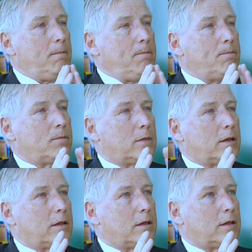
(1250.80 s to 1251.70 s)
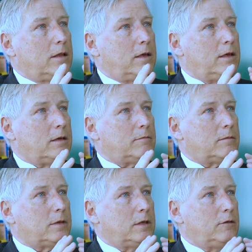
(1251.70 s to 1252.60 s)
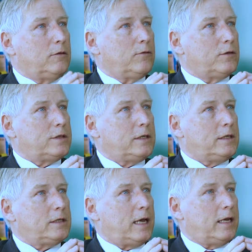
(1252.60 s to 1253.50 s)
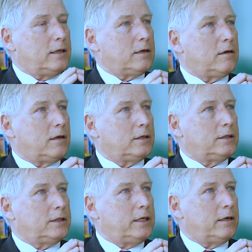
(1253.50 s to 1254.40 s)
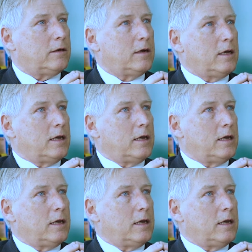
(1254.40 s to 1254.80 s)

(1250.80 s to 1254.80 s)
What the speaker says: The universities and the colleges here